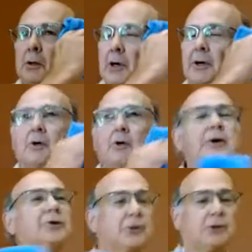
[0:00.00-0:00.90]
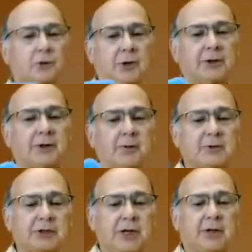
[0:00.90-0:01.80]
aren't quite sure what
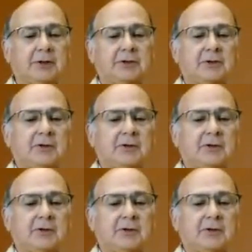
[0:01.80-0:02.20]
comes next.